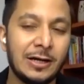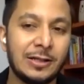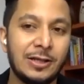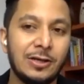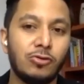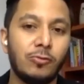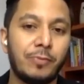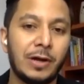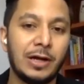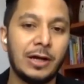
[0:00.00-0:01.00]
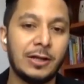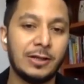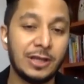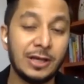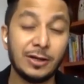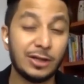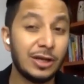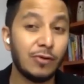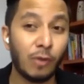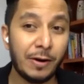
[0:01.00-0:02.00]
tier
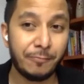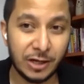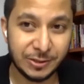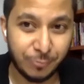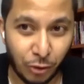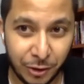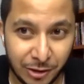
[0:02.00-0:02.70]
1 price point,